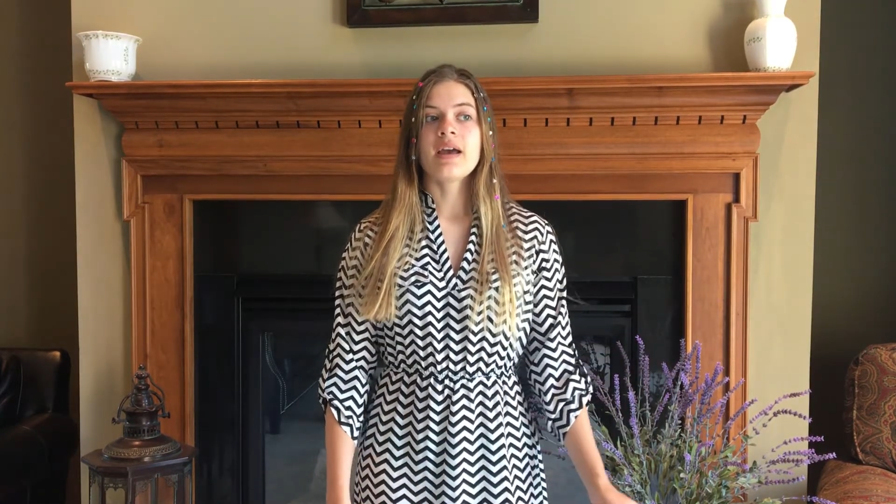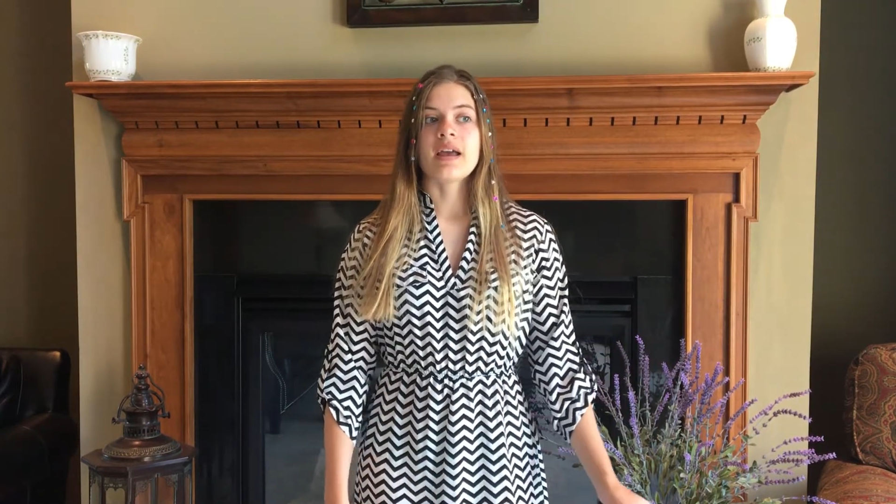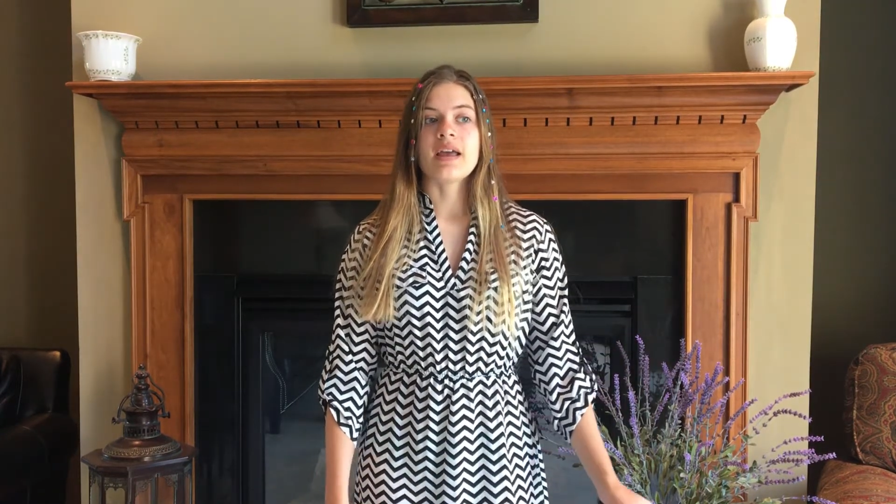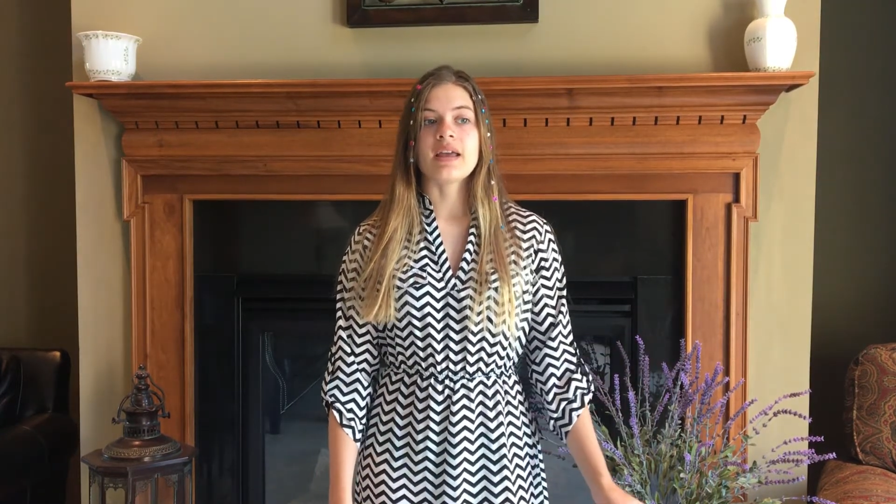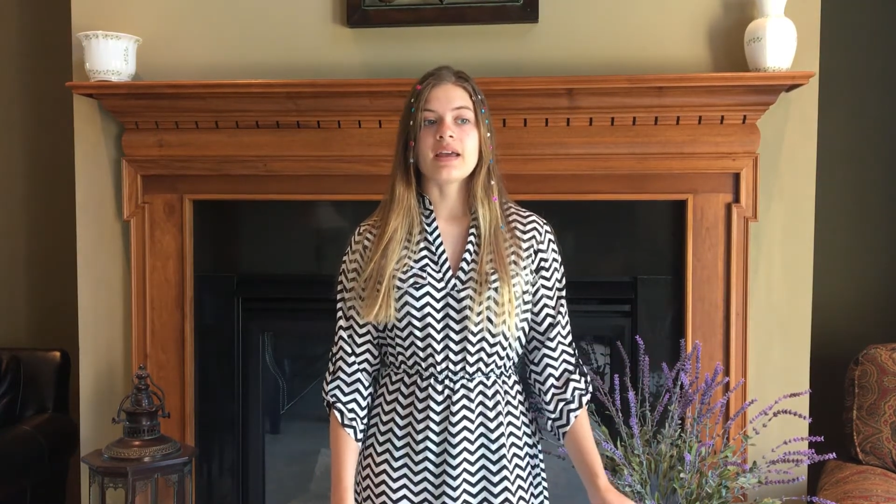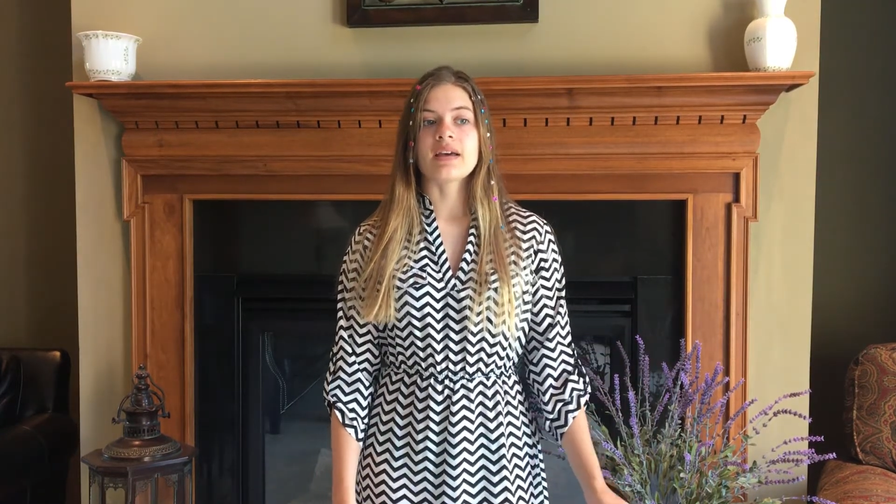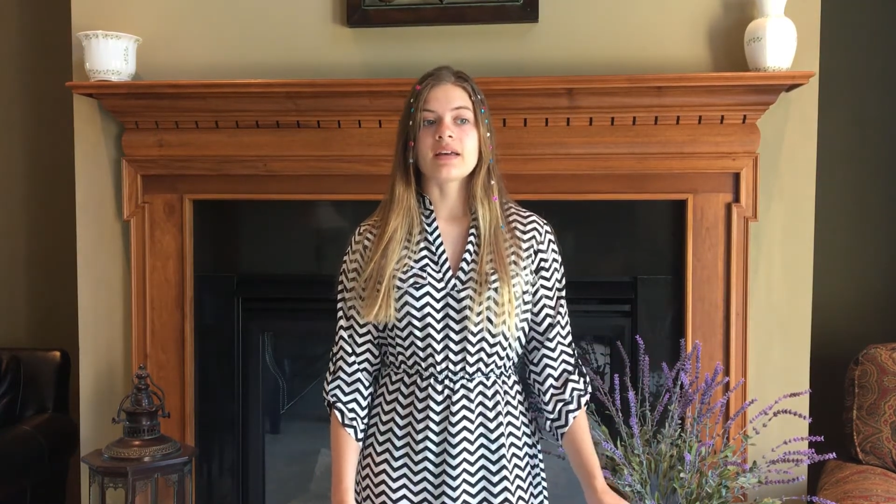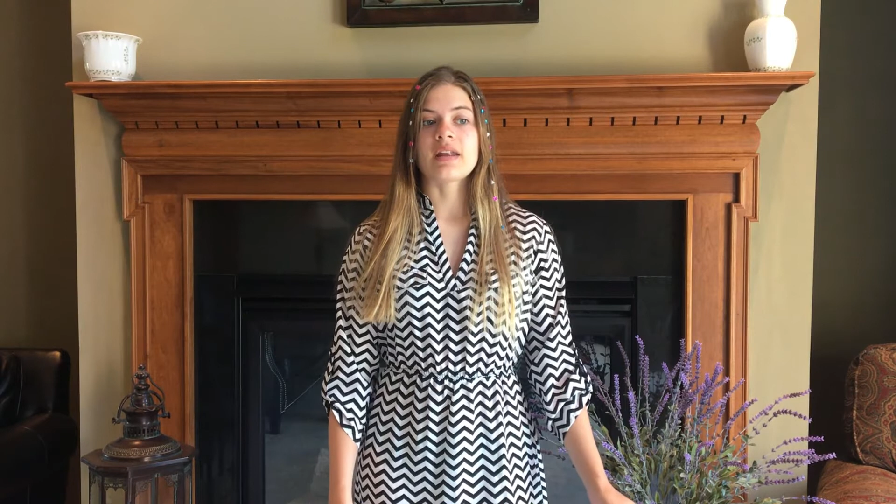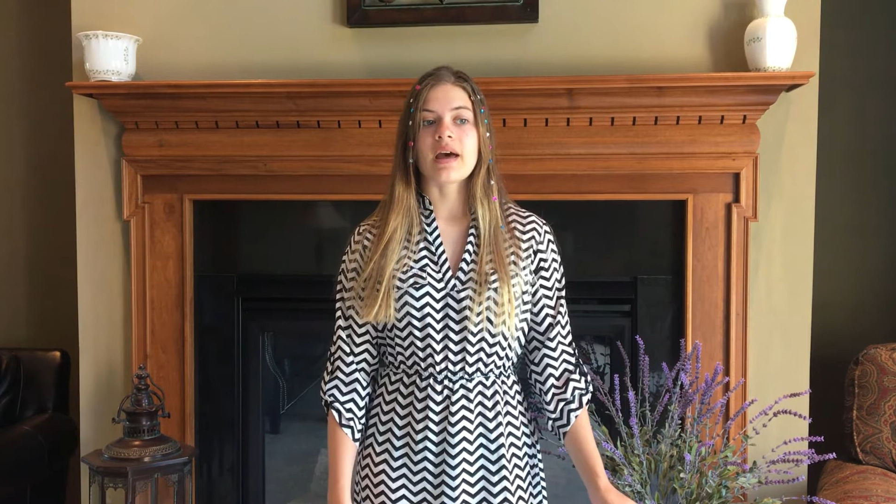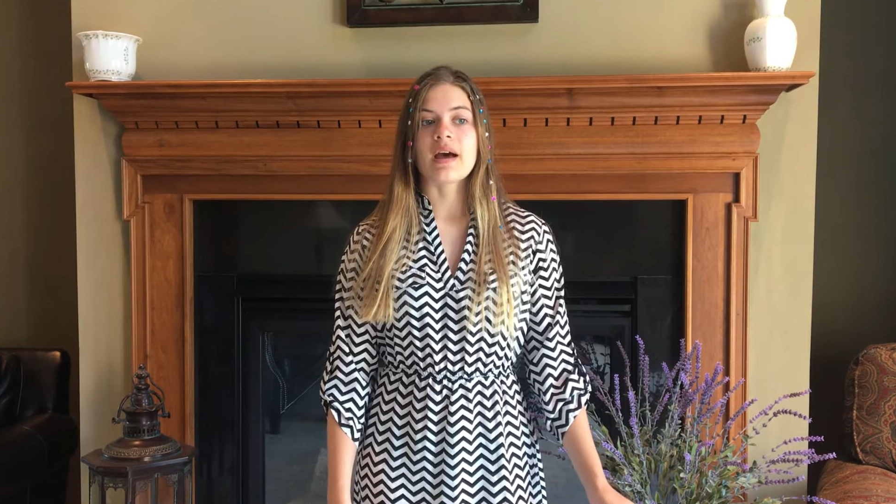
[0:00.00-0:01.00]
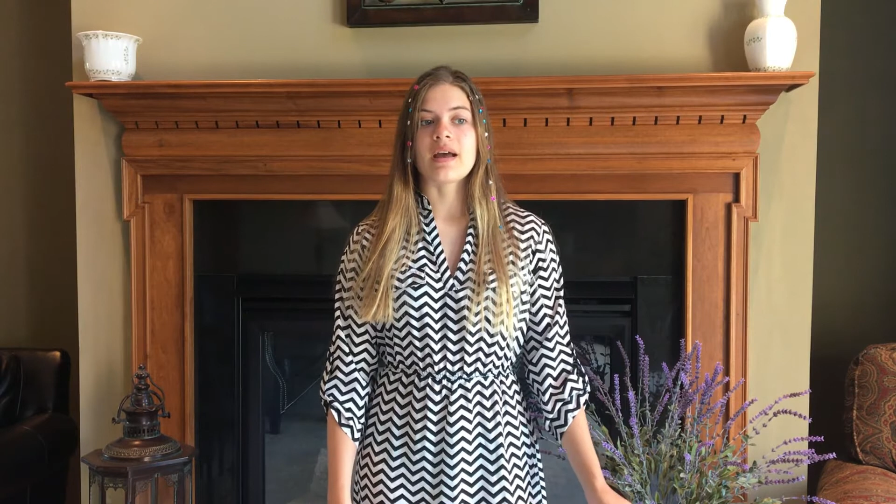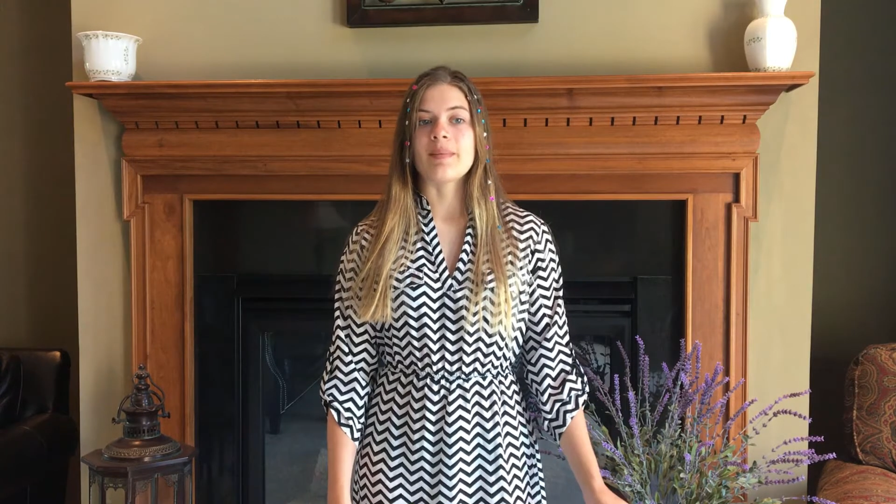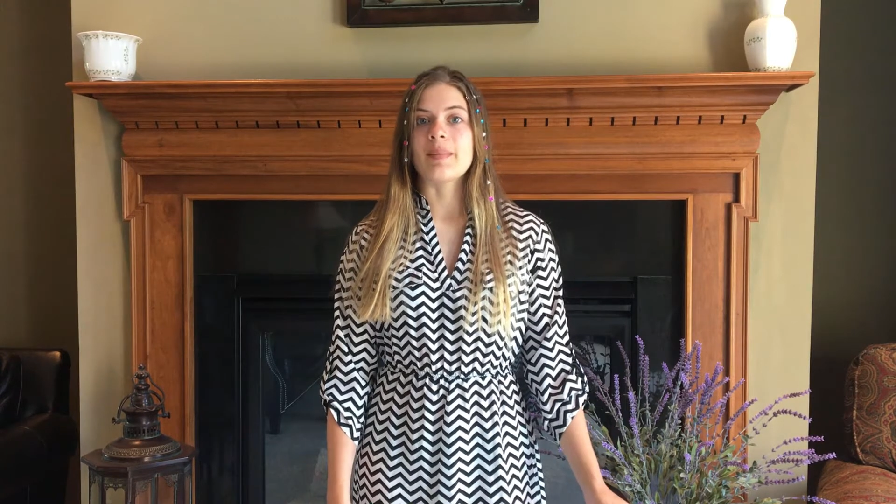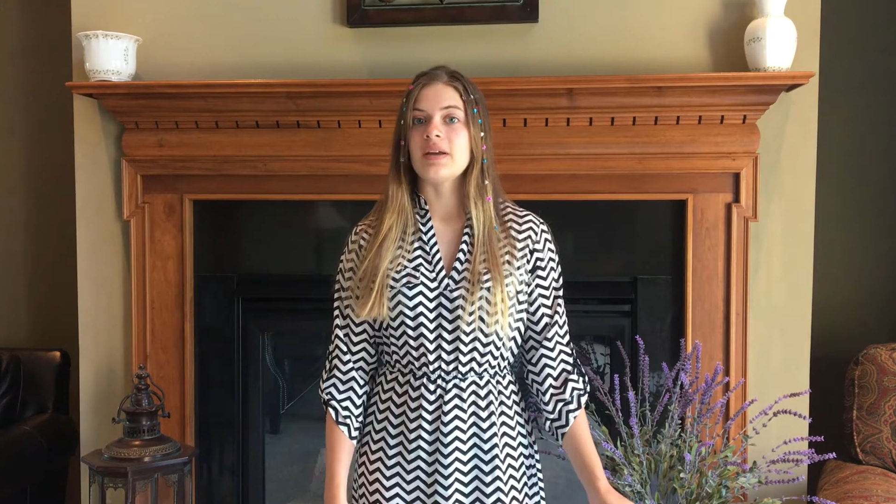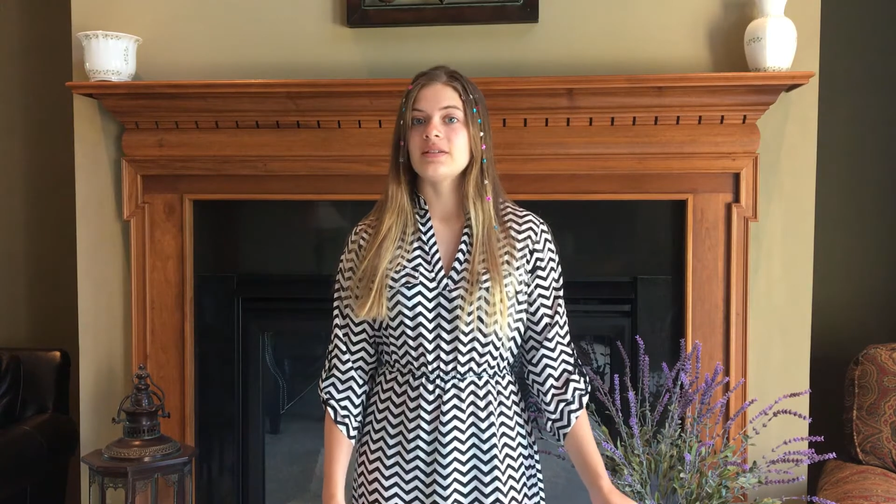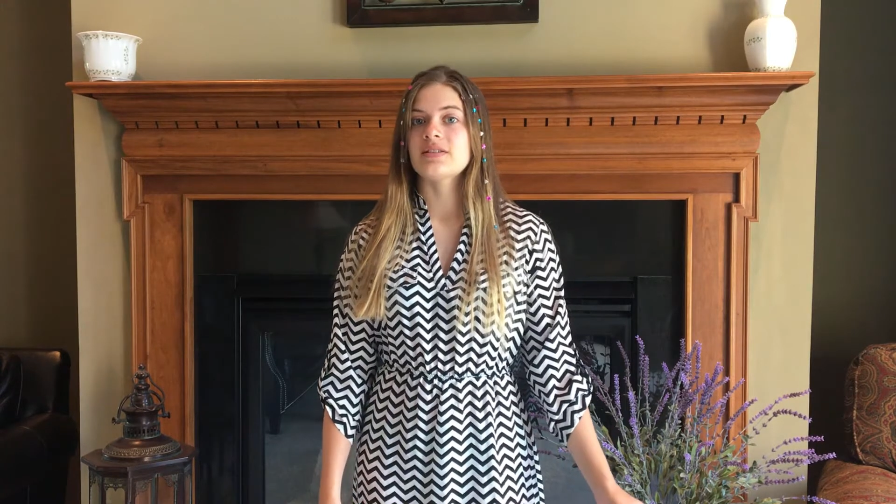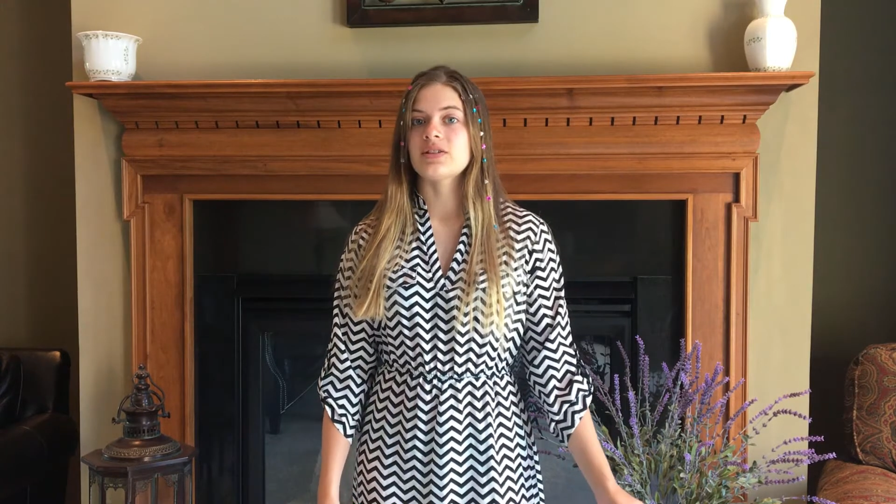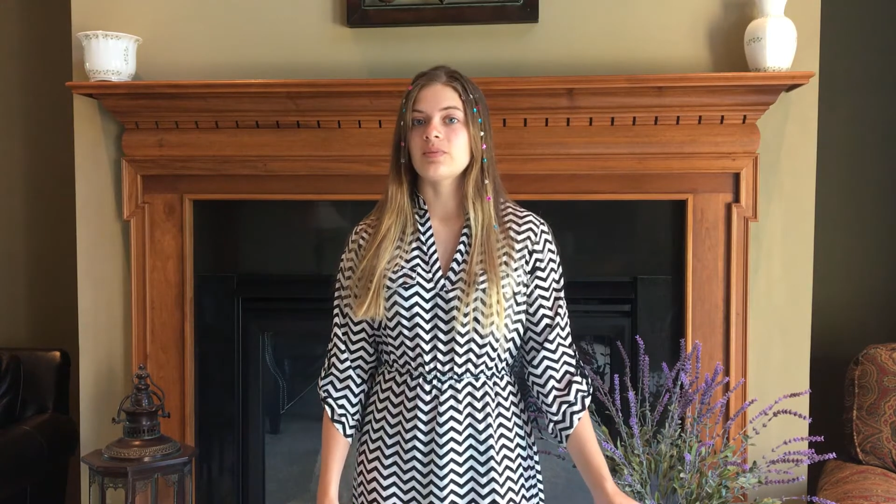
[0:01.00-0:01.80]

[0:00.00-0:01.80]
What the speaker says: And it might still